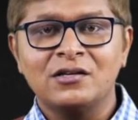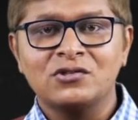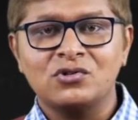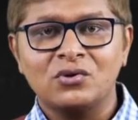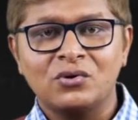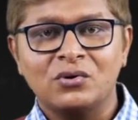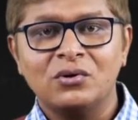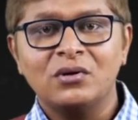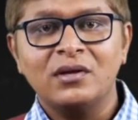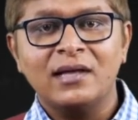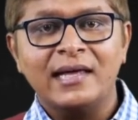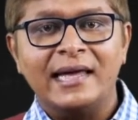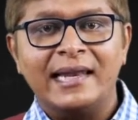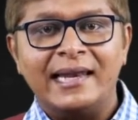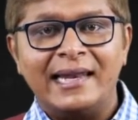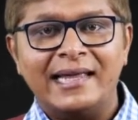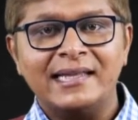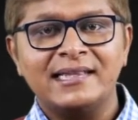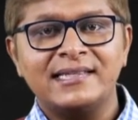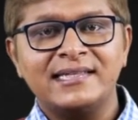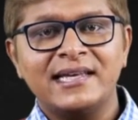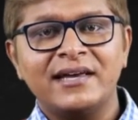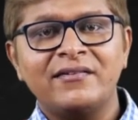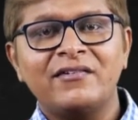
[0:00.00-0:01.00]
So
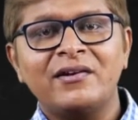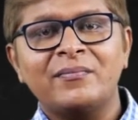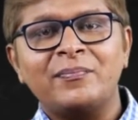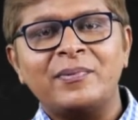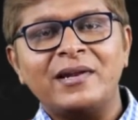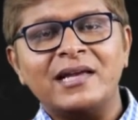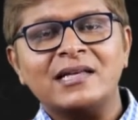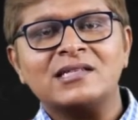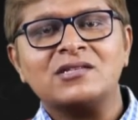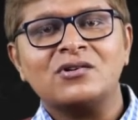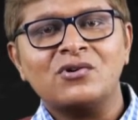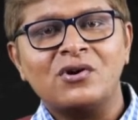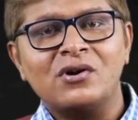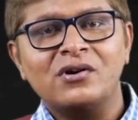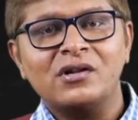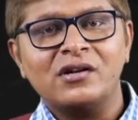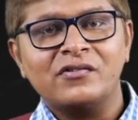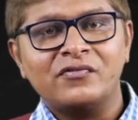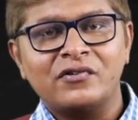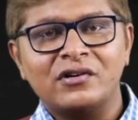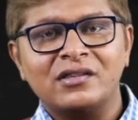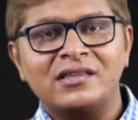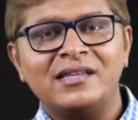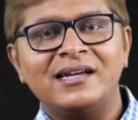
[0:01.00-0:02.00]
let's say we place an
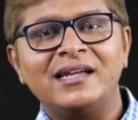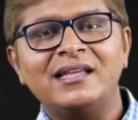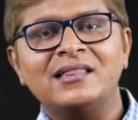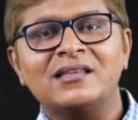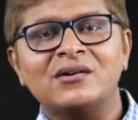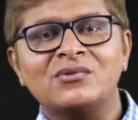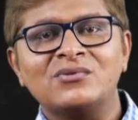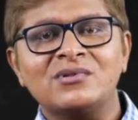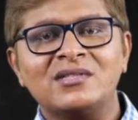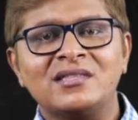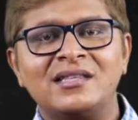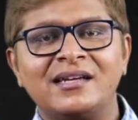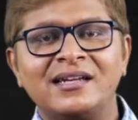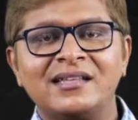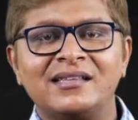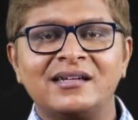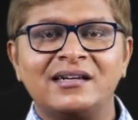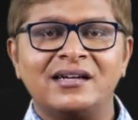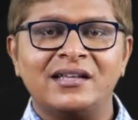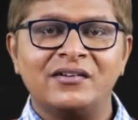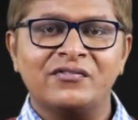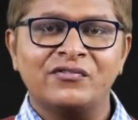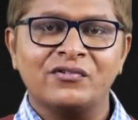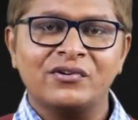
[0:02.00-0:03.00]
order for
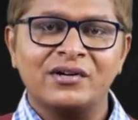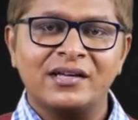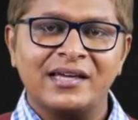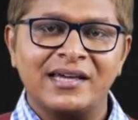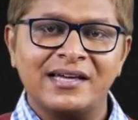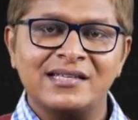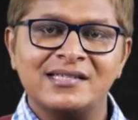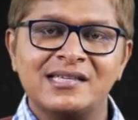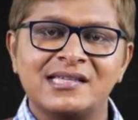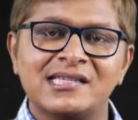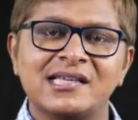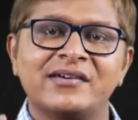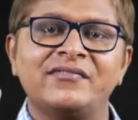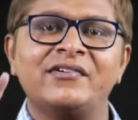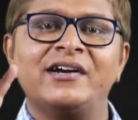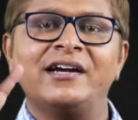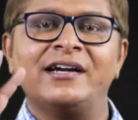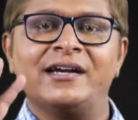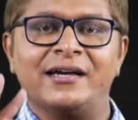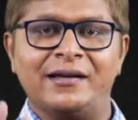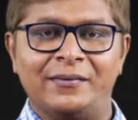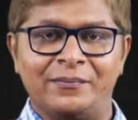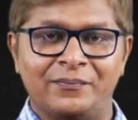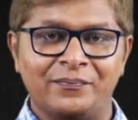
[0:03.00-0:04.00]
3,334 kgs
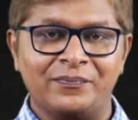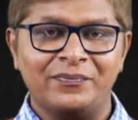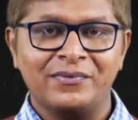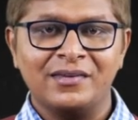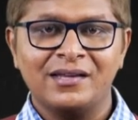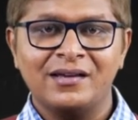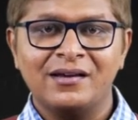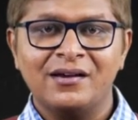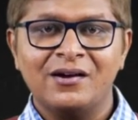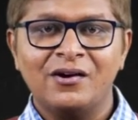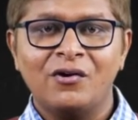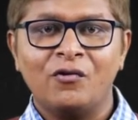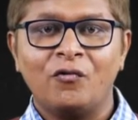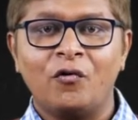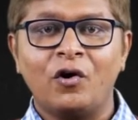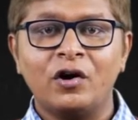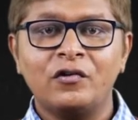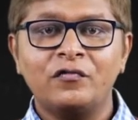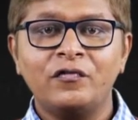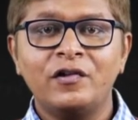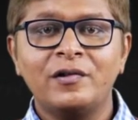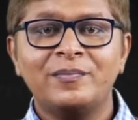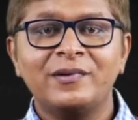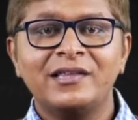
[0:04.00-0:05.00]
every time.
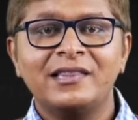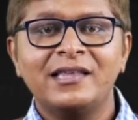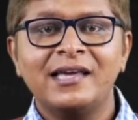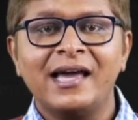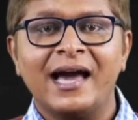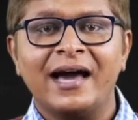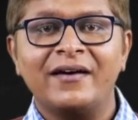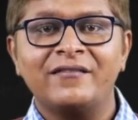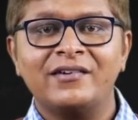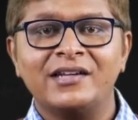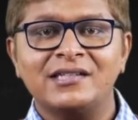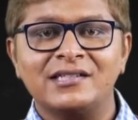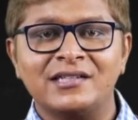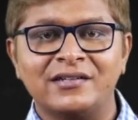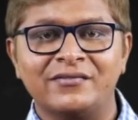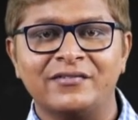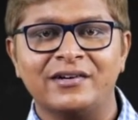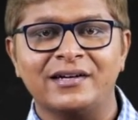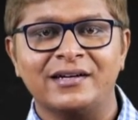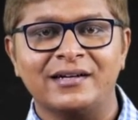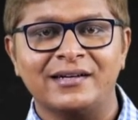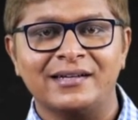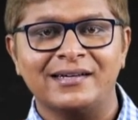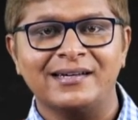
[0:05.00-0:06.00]
What will be the average
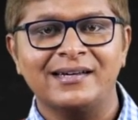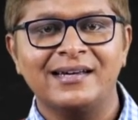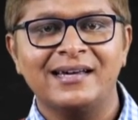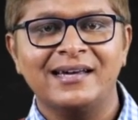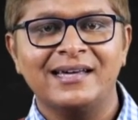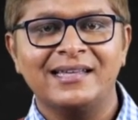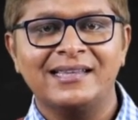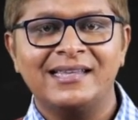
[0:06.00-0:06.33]
inventory?